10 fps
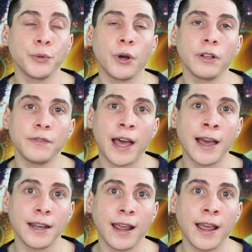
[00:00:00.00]
through all of
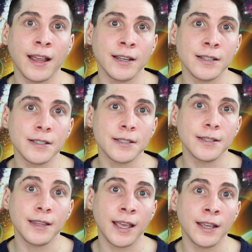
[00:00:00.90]
that and
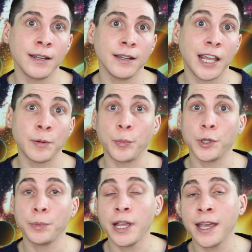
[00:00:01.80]
then came up
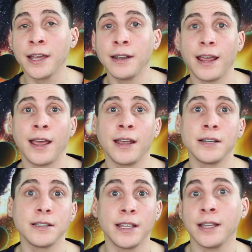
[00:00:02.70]
with a plan,
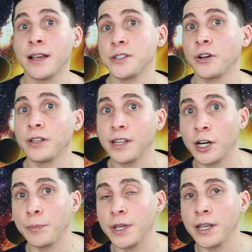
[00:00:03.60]
and then I started
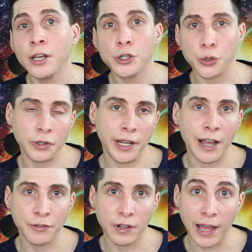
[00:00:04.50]
therapy
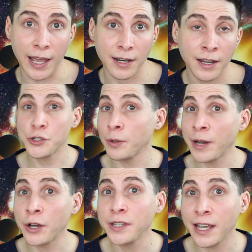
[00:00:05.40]
shortly after that. So
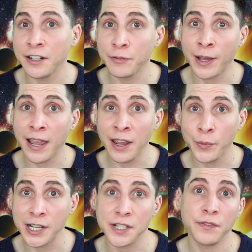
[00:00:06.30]
I'm now at the end of my
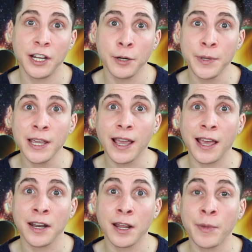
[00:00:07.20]
8 weeks of therapy,
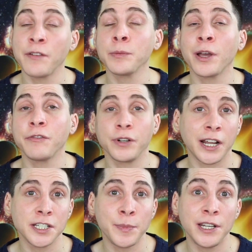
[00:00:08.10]
and I'm having my
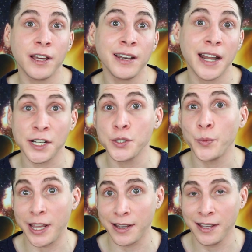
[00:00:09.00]
frenectomy done next
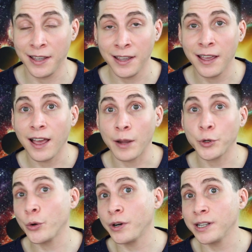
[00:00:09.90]
week.
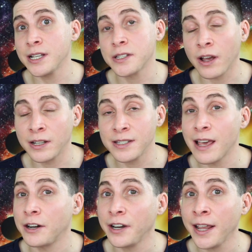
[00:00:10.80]
I'm recording this on
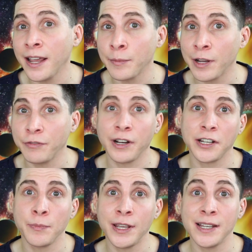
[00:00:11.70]
Saturday, and my
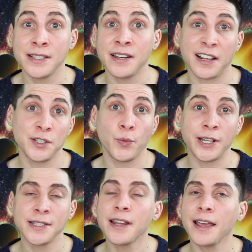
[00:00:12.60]
frenectomy is next
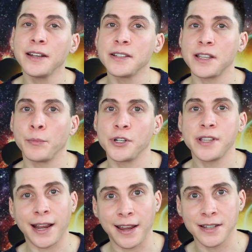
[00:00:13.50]
Wednesday, December
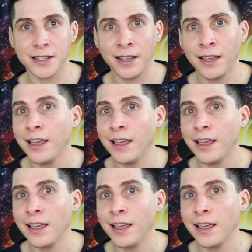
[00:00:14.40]
2nd.